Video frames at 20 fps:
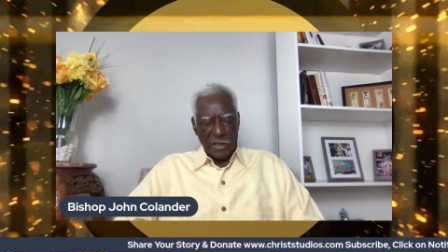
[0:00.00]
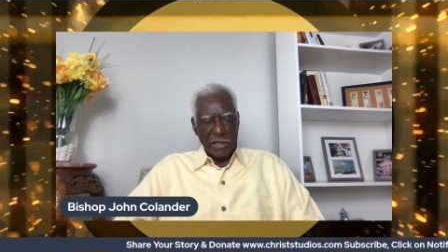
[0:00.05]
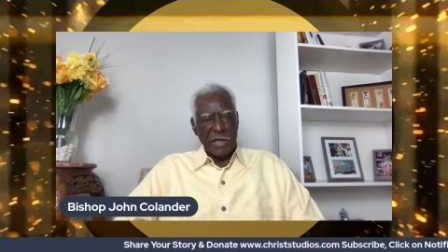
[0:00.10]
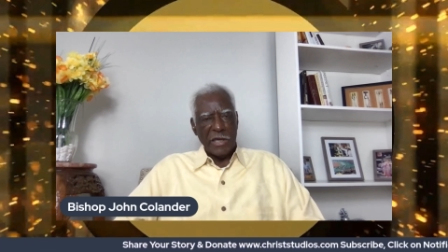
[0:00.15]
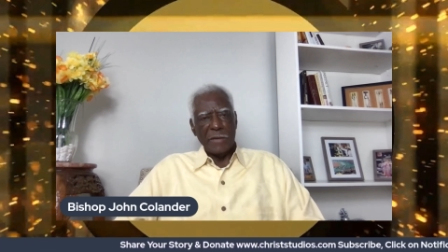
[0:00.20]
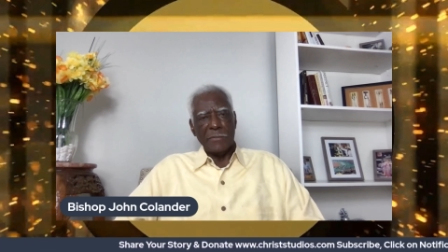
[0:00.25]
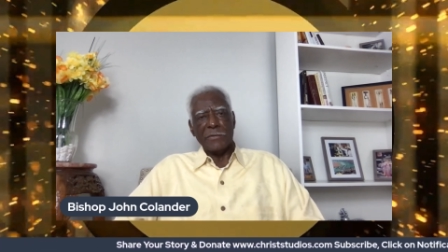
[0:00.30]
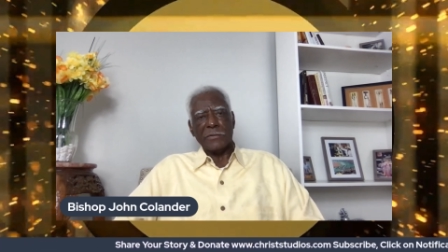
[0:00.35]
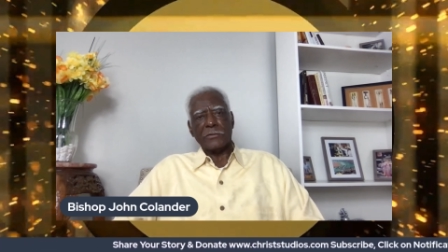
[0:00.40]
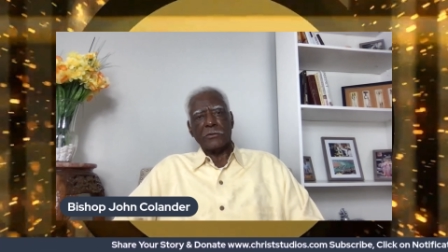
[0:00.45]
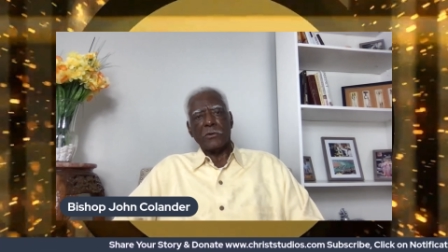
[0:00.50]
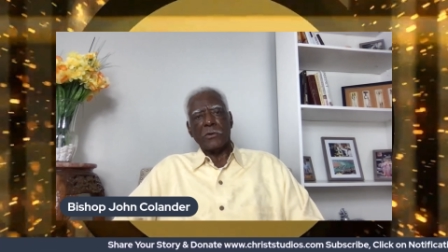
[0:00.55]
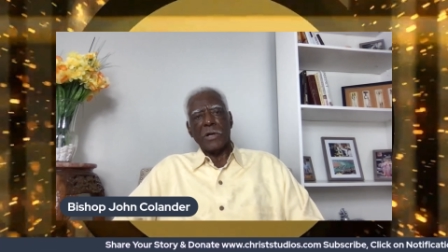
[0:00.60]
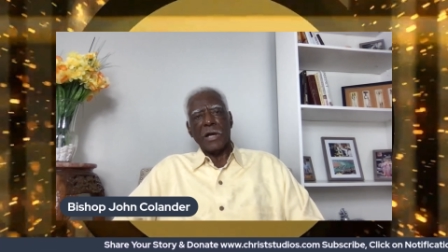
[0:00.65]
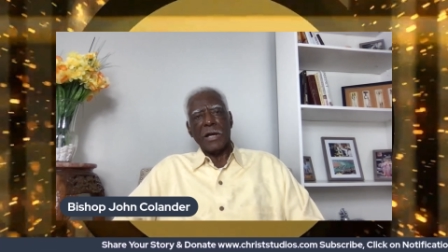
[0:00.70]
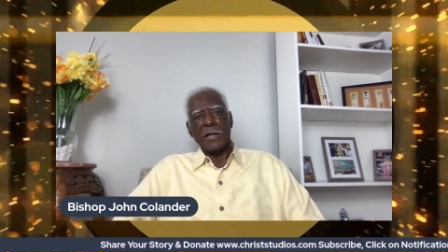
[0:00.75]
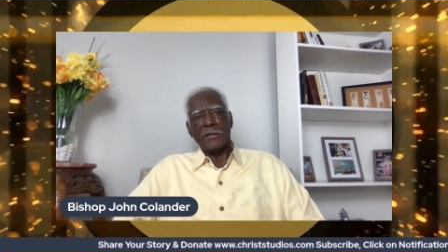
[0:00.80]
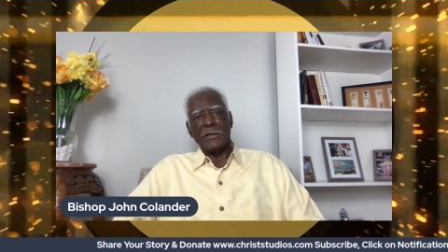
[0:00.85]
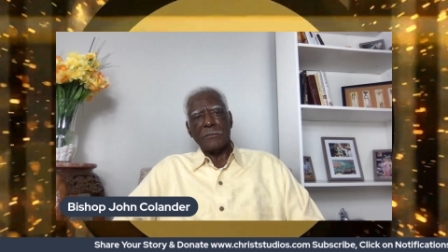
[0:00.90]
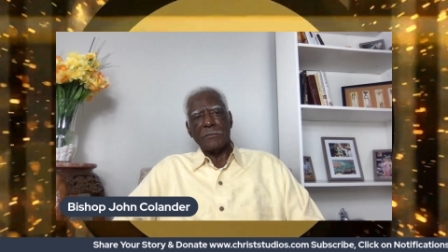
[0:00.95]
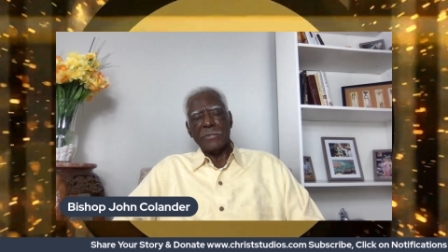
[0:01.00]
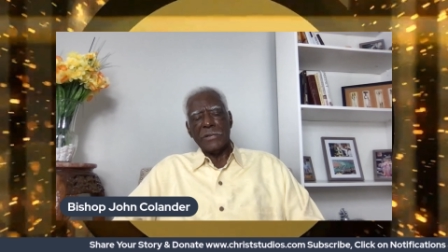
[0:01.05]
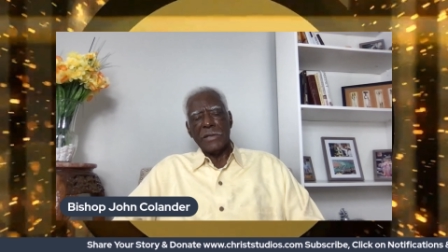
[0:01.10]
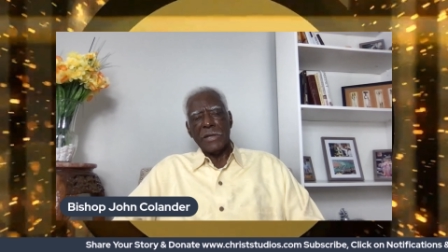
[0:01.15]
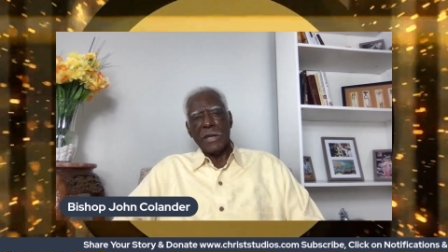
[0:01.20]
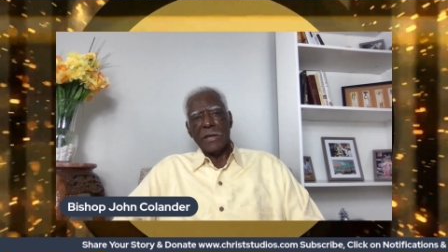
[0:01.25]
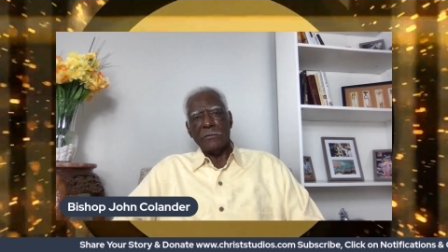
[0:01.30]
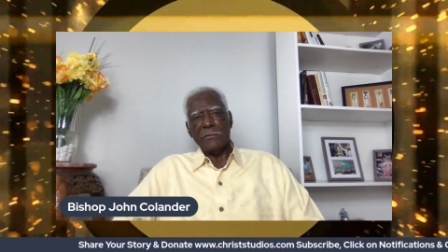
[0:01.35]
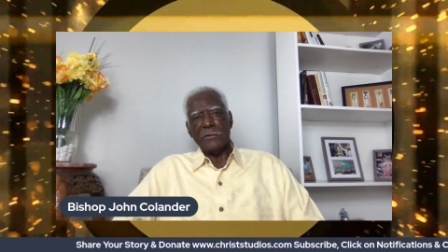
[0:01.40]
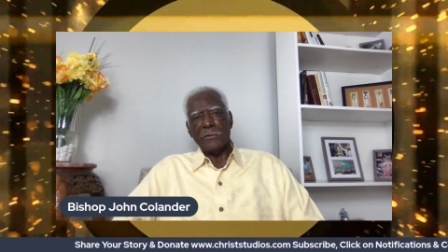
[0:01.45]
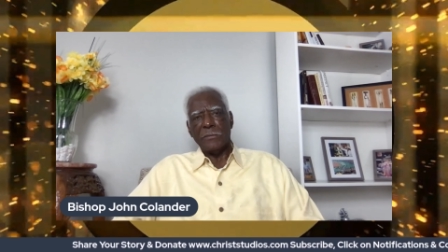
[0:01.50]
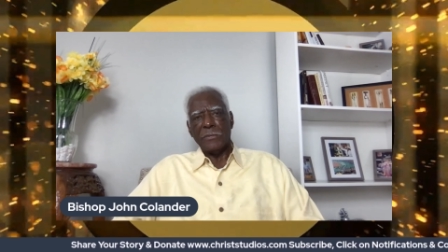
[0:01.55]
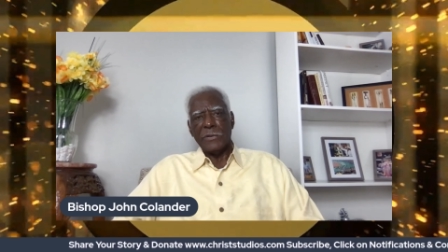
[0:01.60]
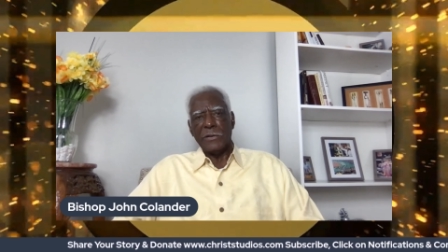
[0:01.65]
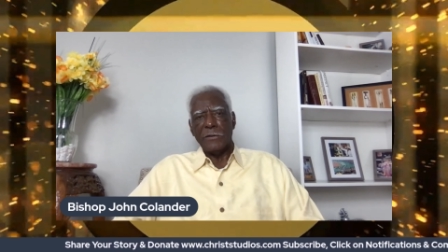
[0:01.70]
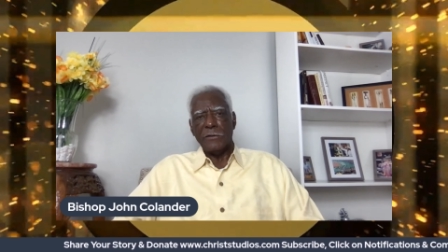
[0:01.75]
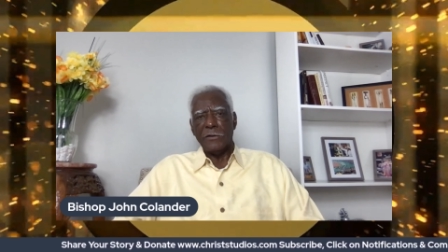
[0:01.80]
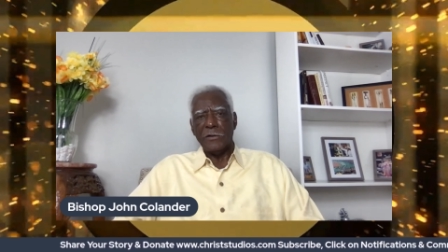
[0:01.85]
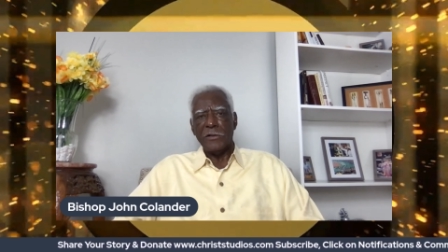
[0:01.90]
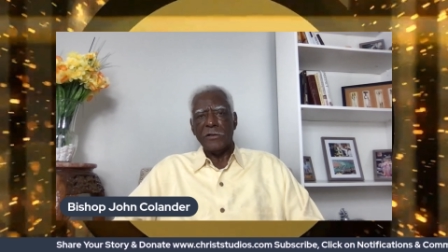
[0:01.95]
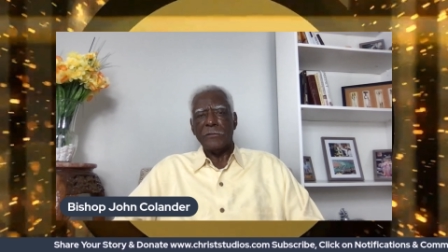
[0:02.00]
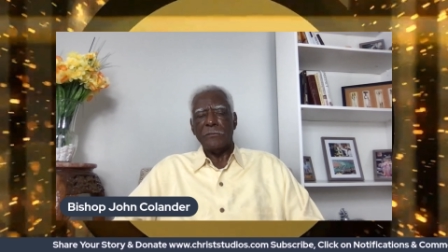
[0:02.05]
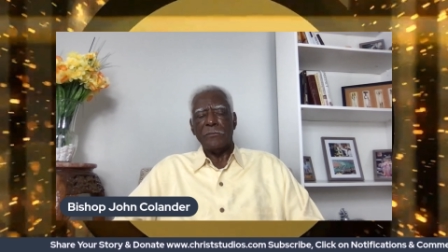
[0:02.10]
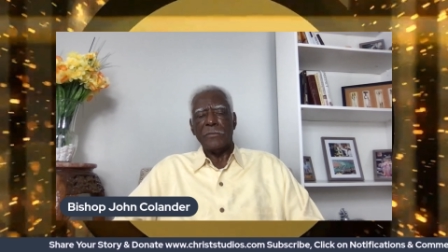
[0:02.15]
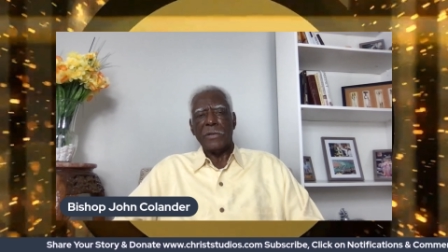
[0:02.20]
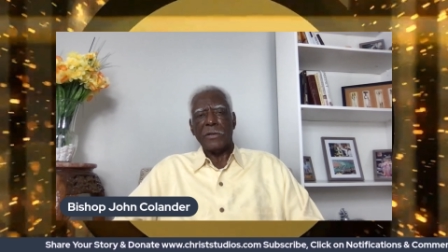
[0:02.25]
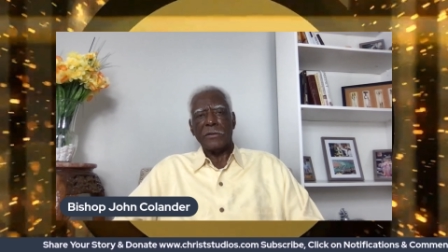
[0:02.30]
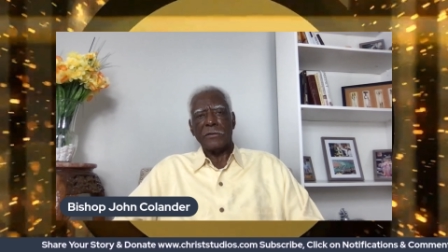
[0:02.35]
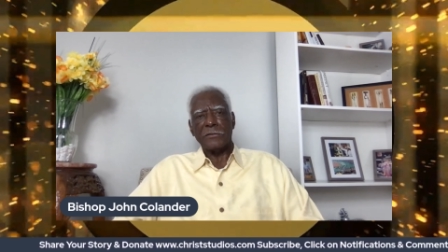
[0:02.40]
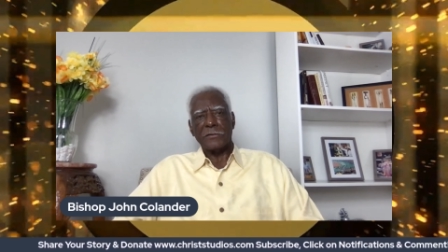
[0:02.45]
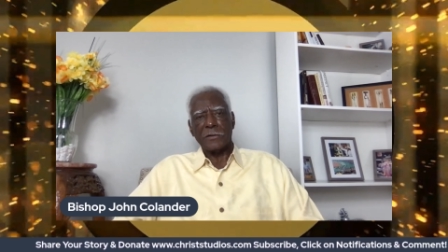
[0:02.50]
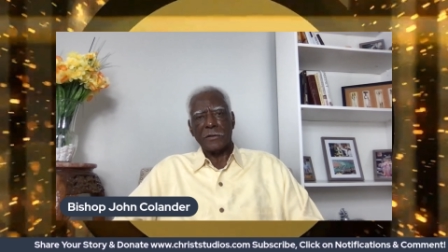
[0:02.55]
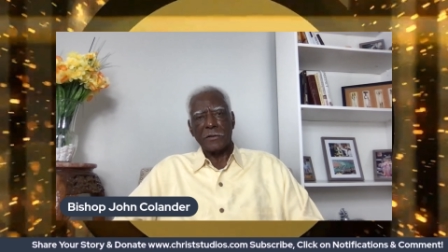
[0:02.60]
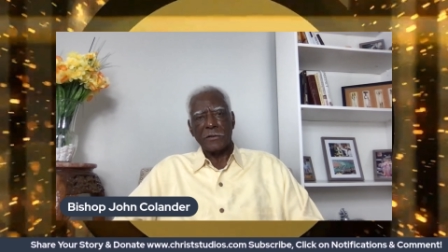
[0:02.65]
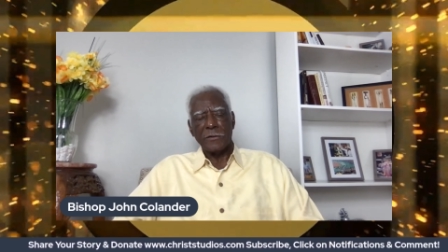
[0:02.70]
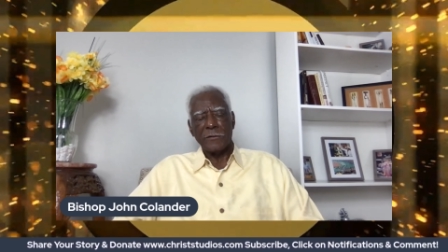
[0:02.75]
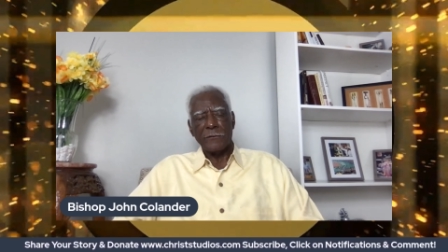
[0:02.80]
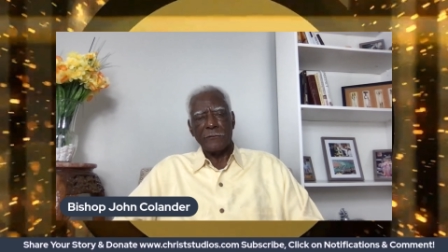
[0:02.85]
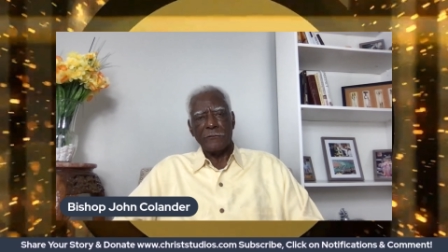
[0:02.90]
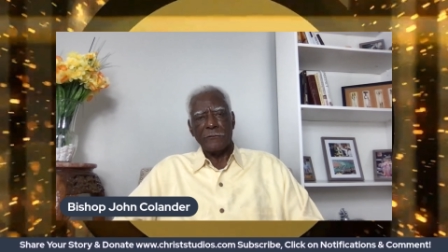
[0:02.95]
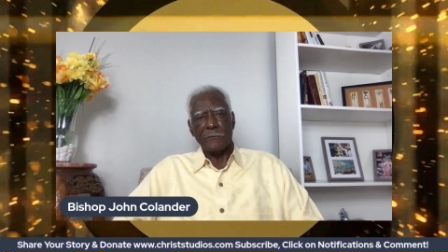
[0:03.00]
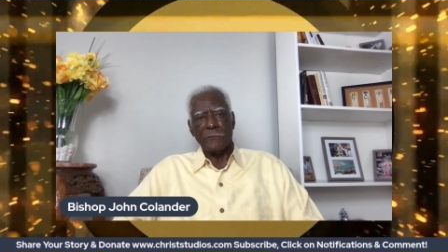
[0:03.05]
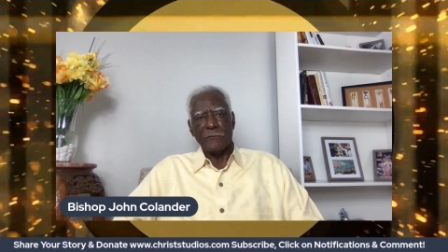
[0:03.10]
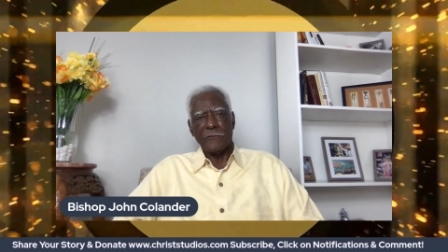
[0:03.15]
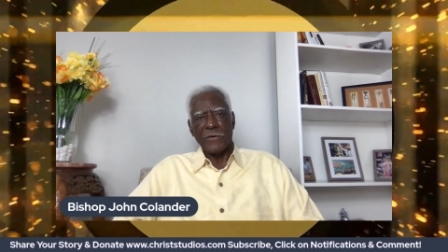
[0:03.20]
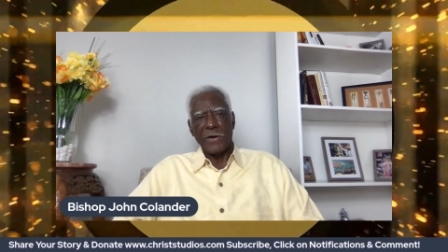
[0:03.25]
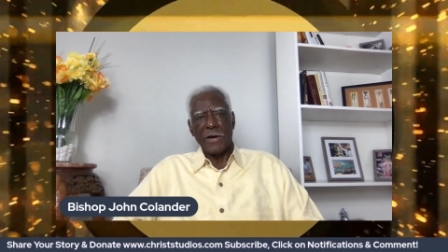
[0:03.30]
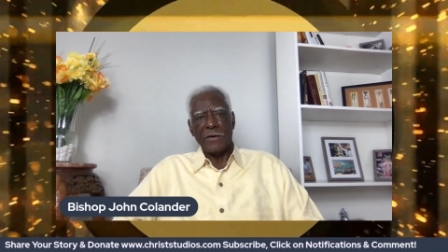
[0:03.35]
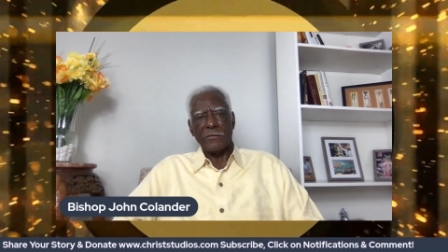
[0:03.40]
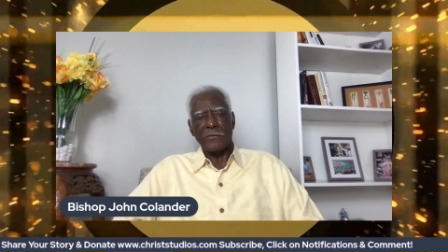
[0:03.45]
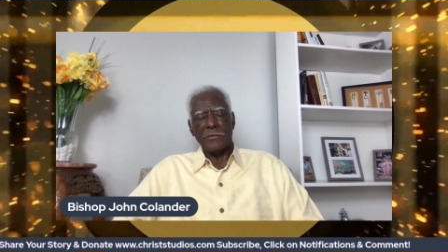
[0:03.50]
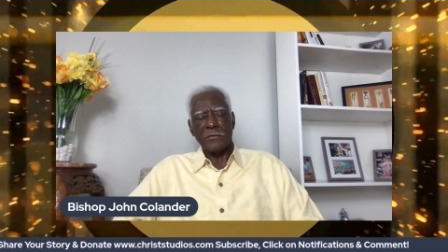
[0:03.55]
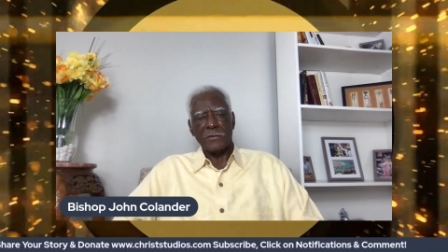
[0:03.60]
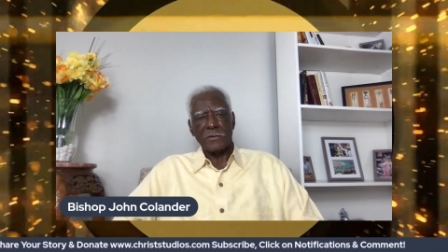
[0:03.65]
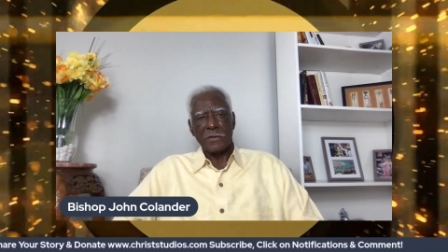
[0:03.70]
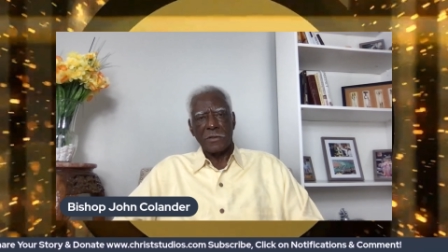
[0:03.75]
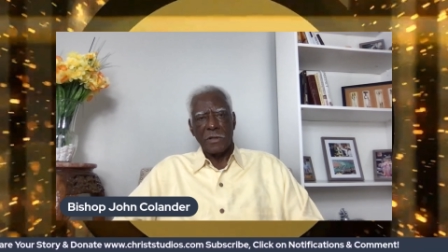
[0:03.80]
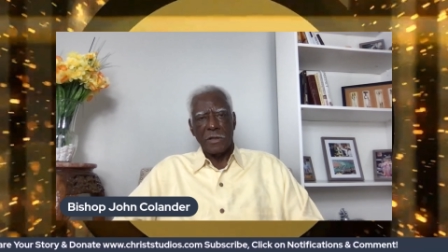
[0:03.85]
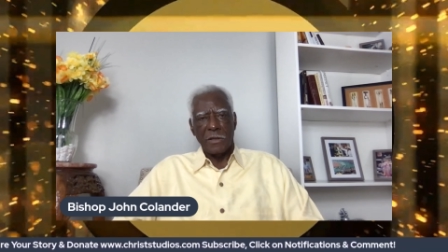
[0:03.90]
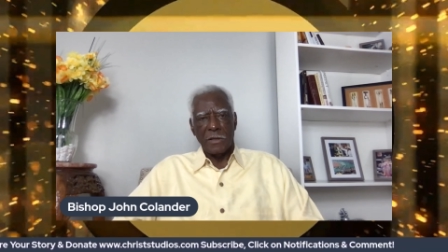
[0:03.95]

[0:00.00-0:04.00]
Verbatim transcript: Help us, oh God, to be able to be good mothers and good fathers,